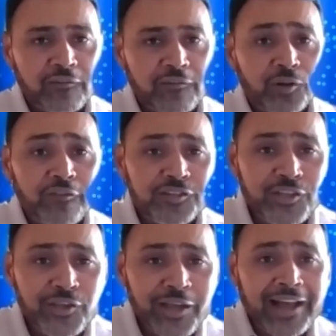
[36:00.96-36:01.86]
but obviously
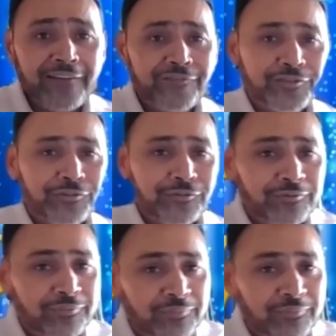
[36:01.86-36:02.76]
you have
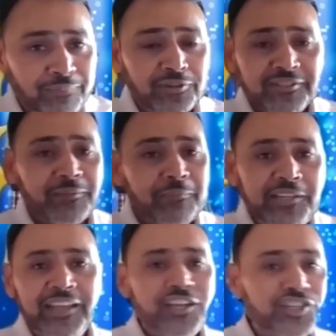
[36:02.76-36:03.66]
to put some
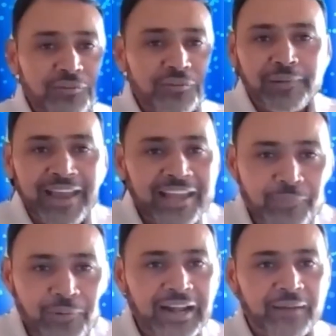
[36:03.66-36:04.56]
mitigation plan,
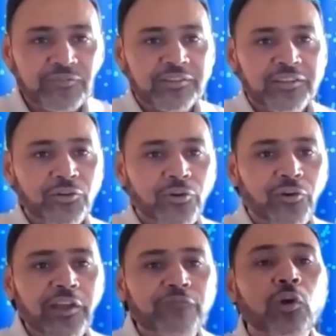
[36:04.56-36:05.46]
perhaps, or
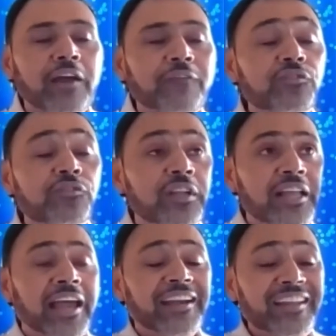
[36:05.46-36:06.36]
you have to
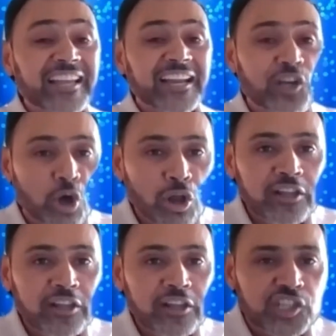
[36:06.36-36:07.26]
at least
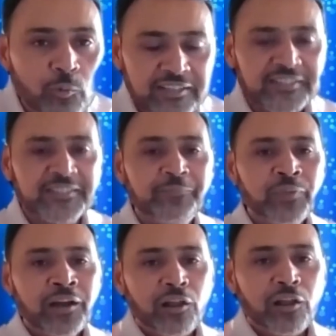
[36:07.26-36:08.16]
acknowledge the risks.
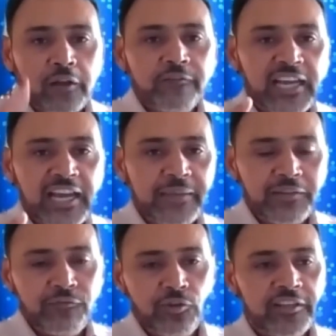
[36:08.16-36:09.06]
A lot of times
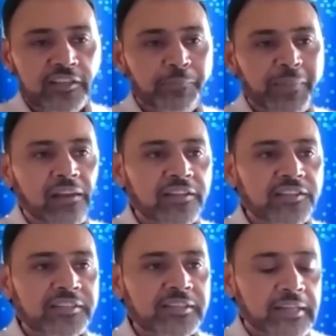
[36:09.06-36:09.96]
I've noticed
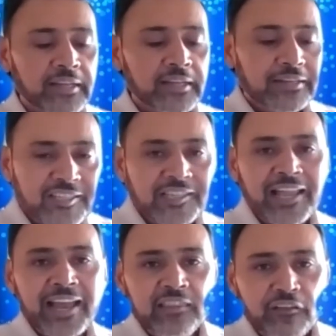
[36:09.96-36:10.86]
panelists
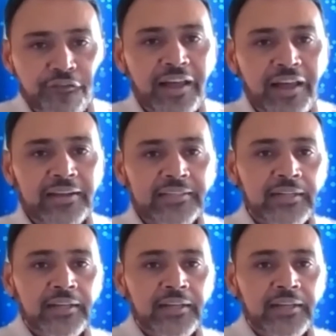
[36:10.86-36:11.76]
dislike the fact
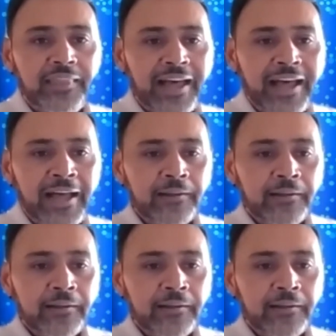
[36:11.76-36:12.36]
that